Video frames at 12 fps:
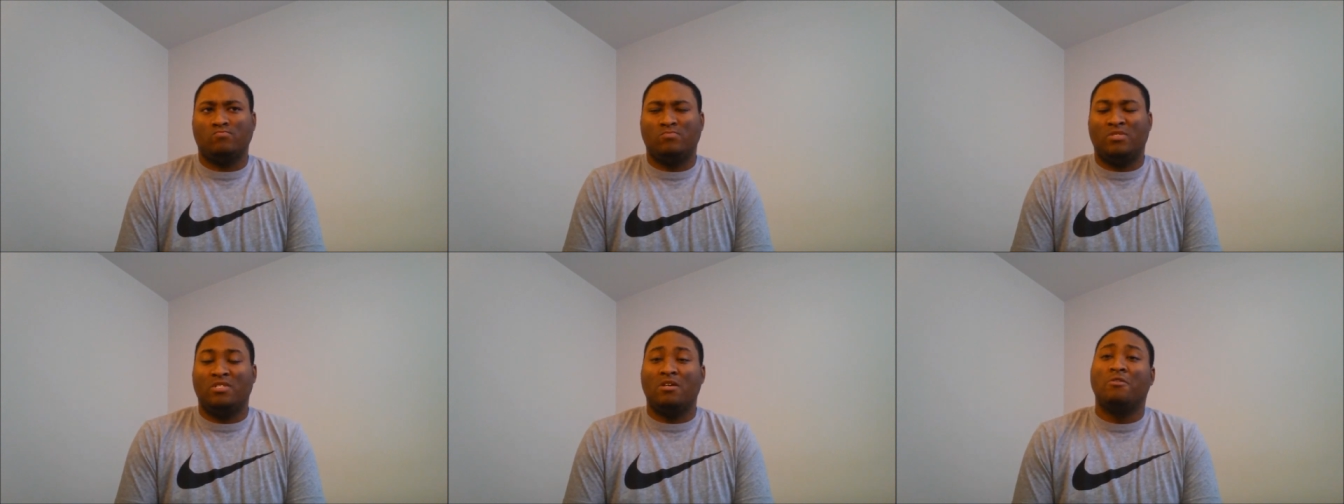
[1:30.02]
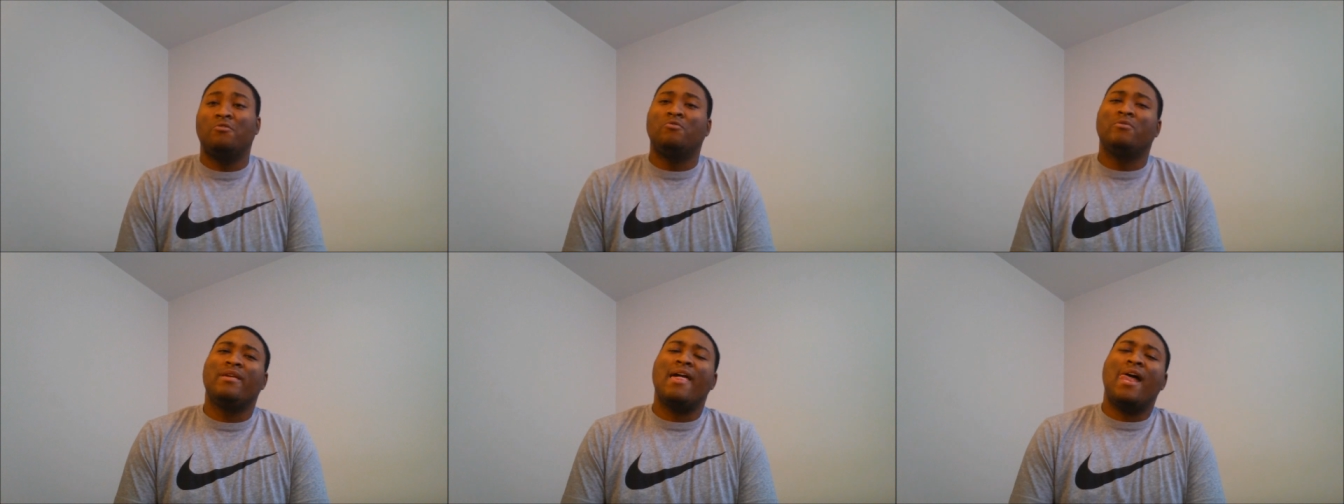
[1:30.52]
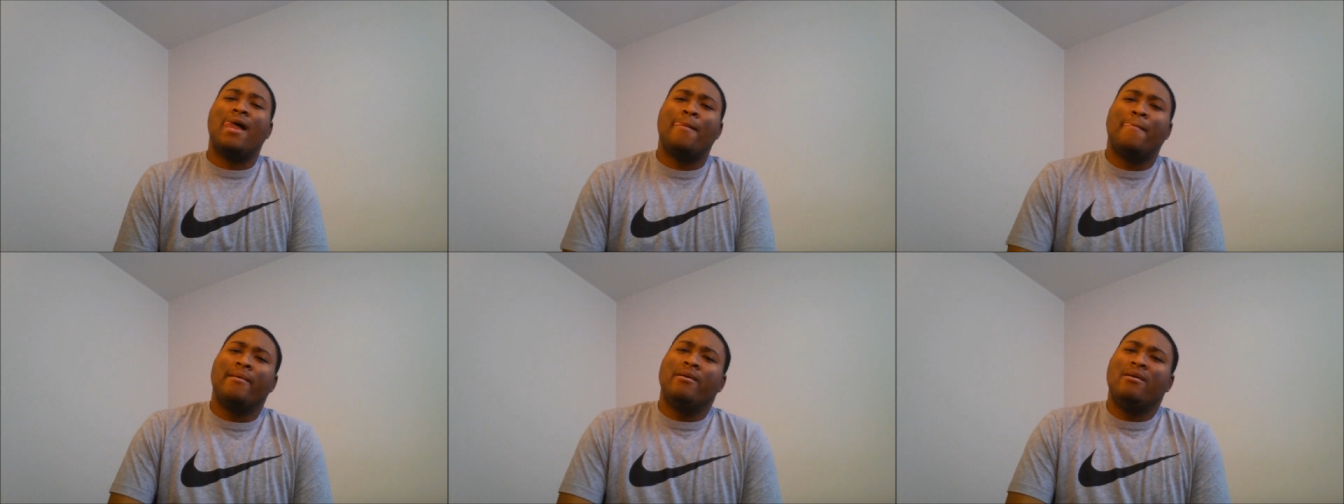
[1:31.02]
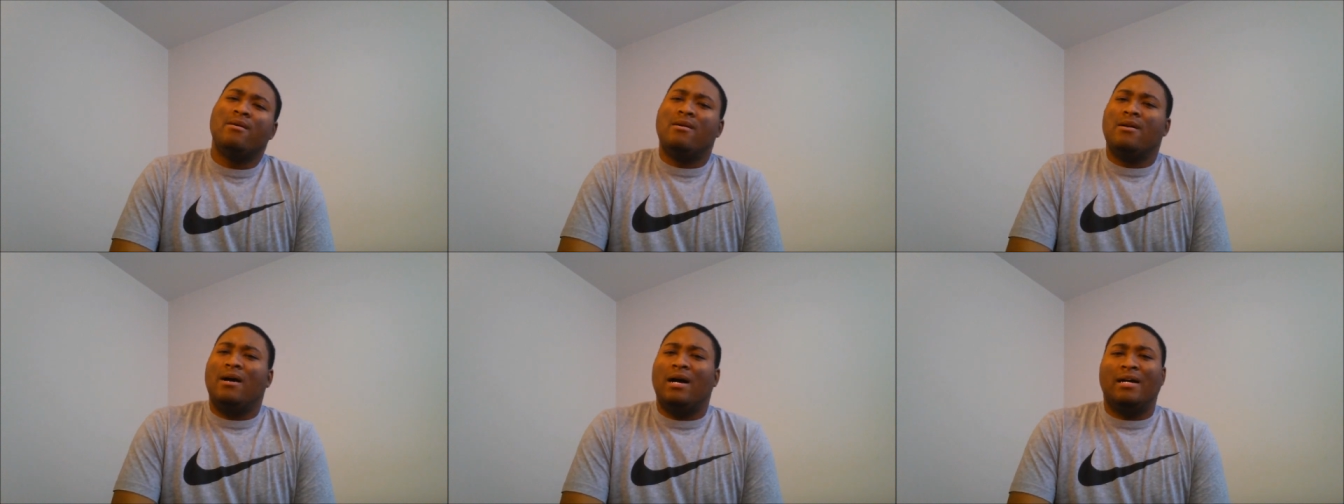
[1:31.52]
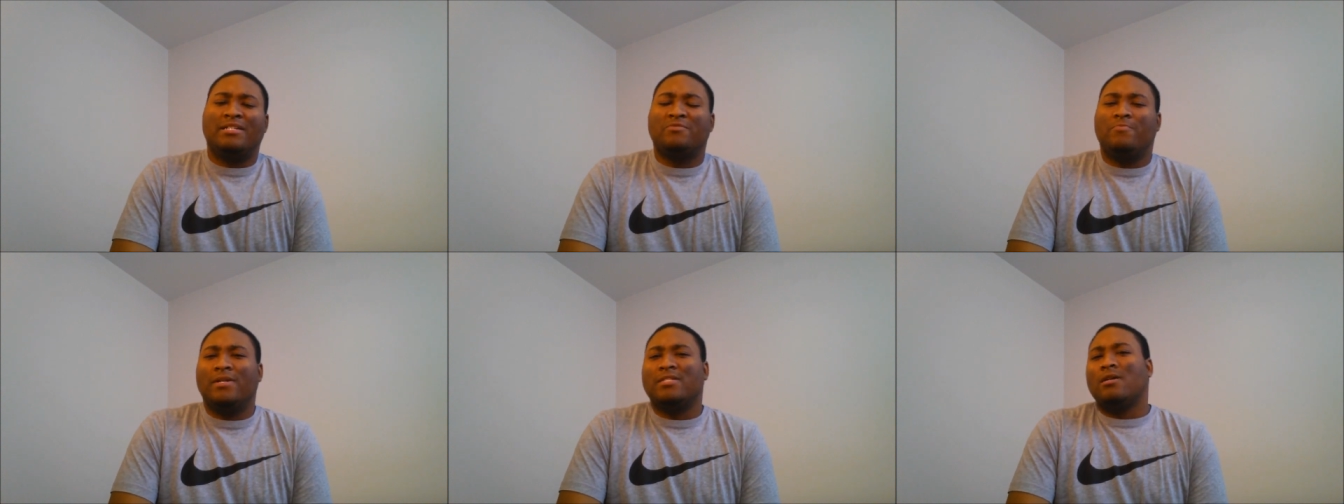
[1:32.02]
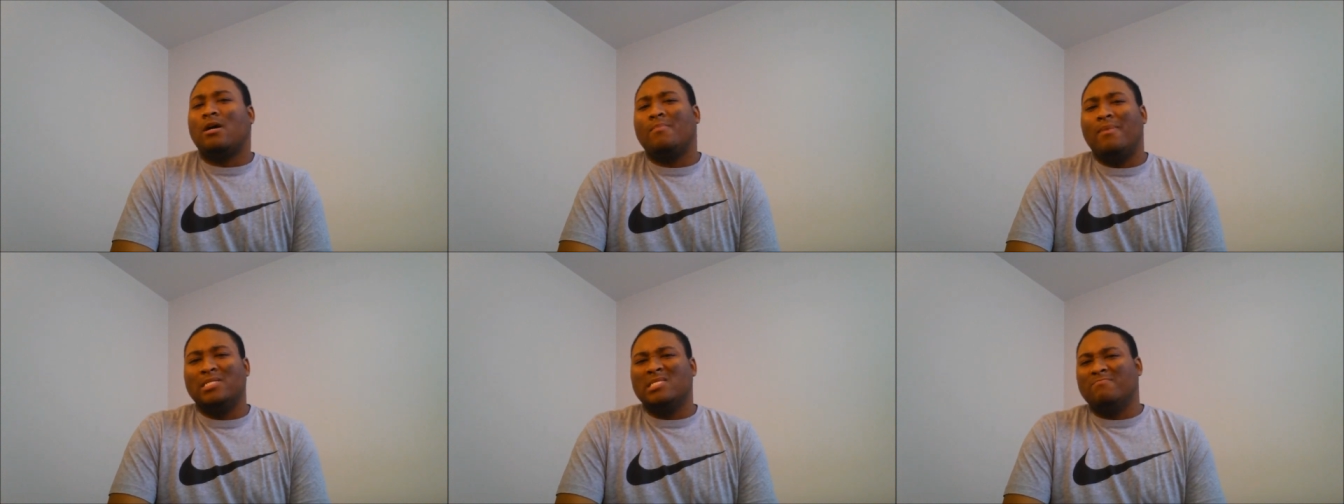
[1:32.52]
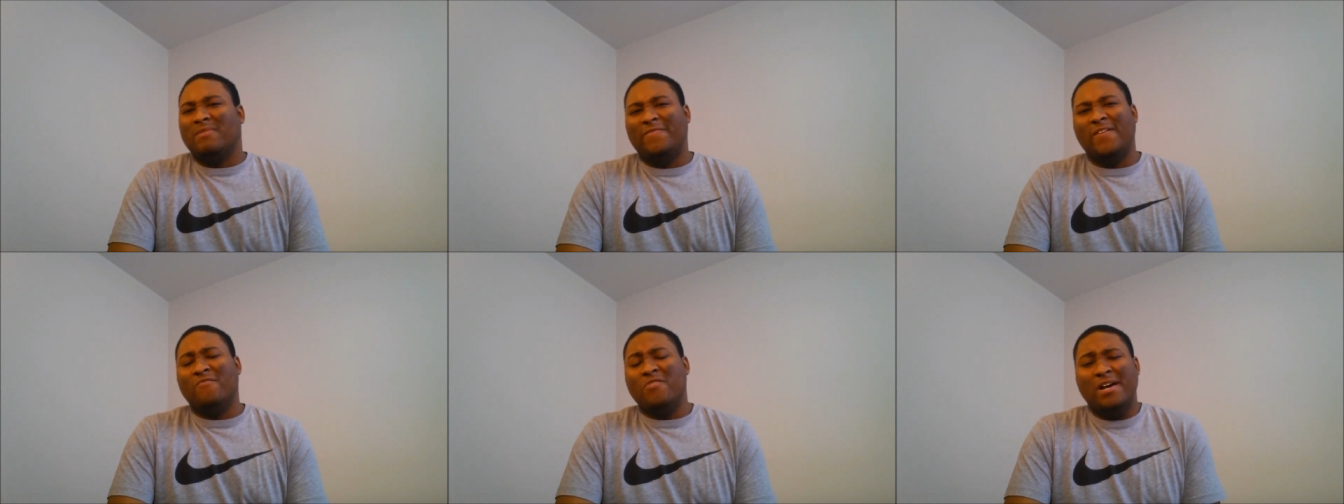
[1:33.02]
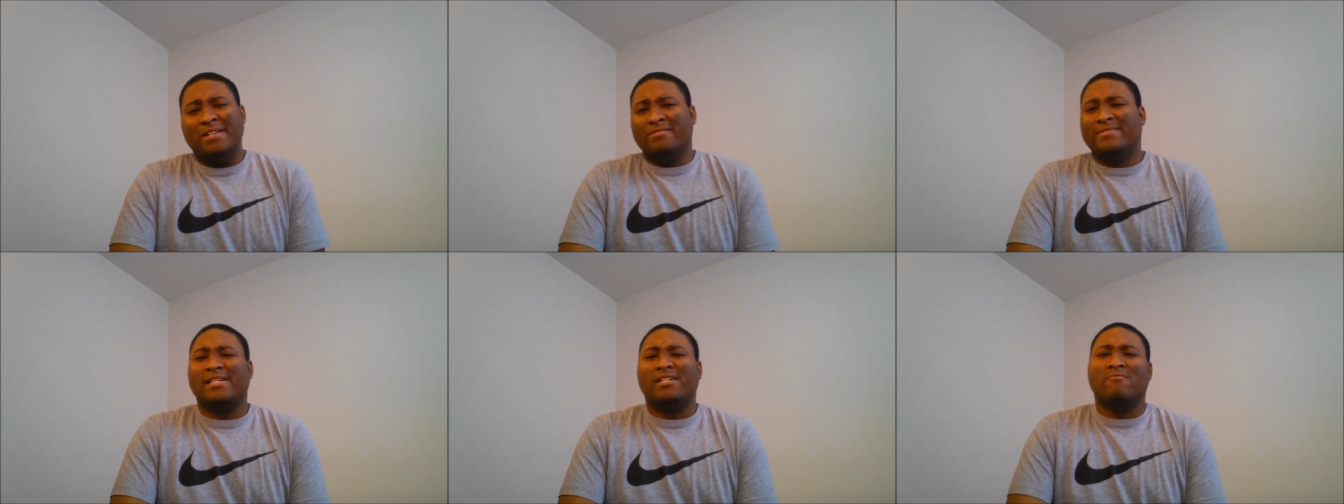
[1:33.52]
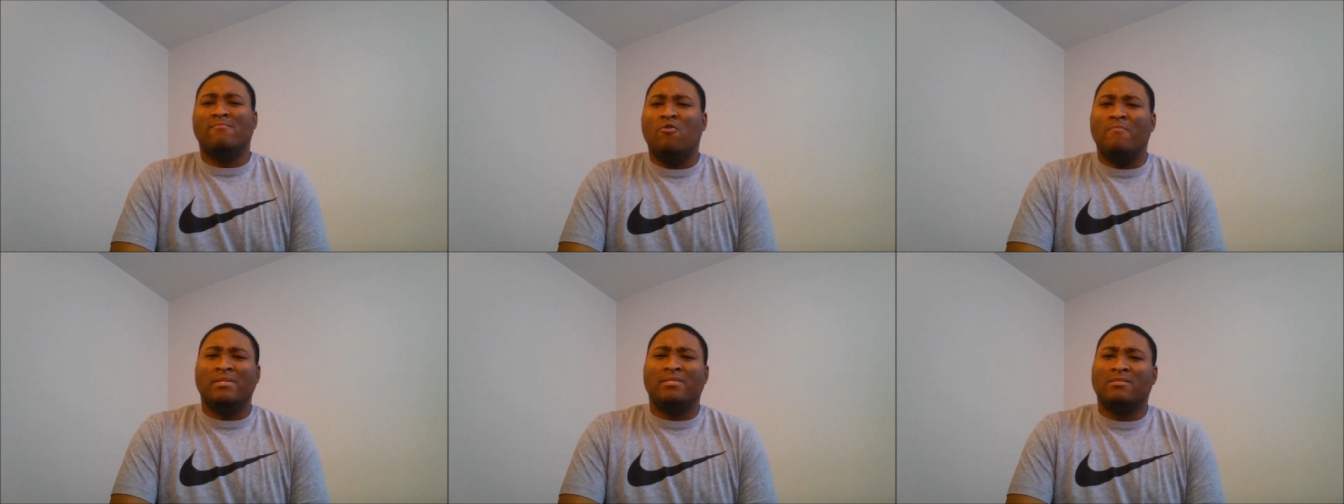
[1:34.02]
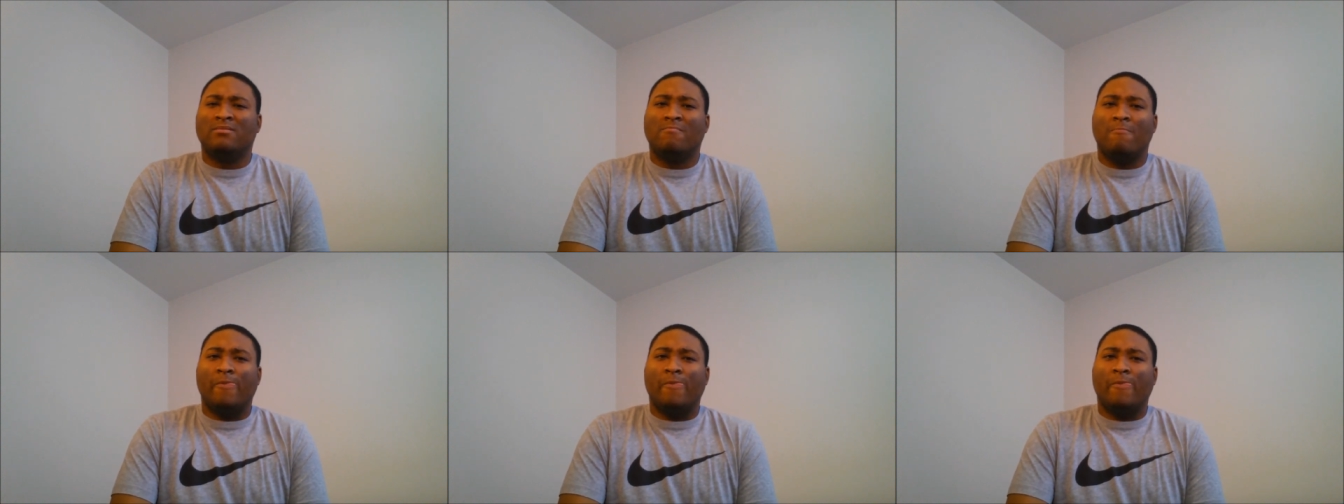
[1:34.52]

so yeah, I just want to talk about some of my favorite Undertaker moments.